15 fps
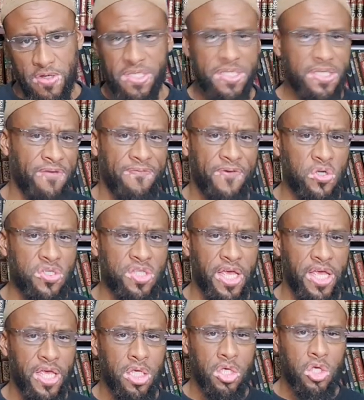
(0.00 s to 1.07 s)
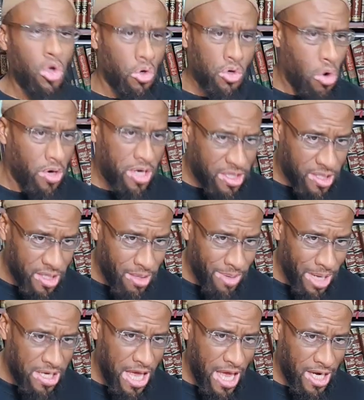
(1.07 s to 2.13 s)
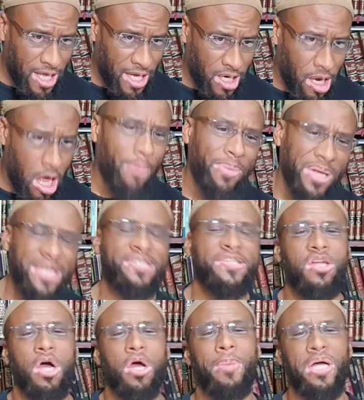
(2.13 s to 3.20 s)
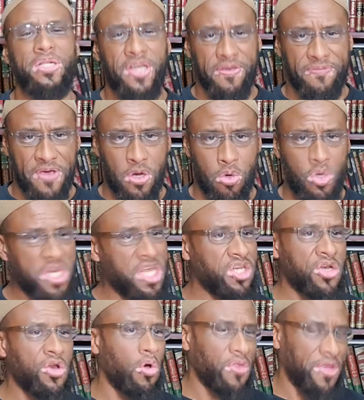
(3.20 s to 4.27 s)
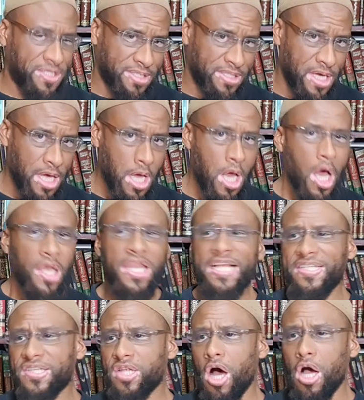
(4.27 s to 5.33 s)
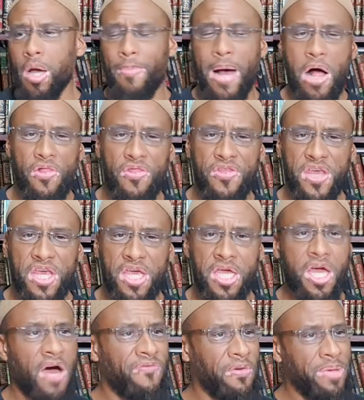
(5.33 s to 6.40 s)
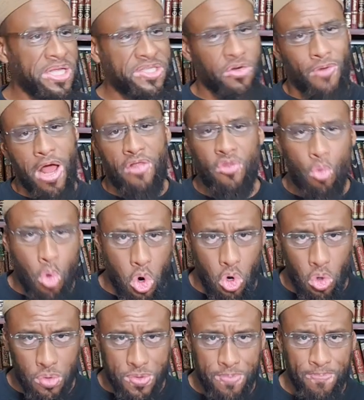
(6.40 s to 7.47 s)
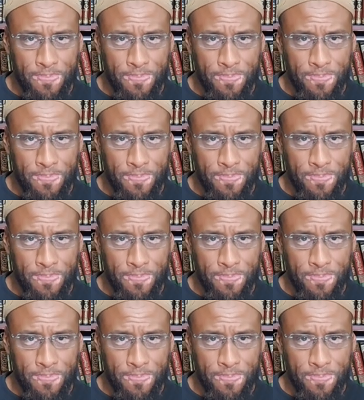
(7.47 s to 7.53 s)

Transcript: This is the first thing. You don't know anything about la ilaha illallah, but let's talk about takfir. We need to know this. Let's talk about the governments around the world.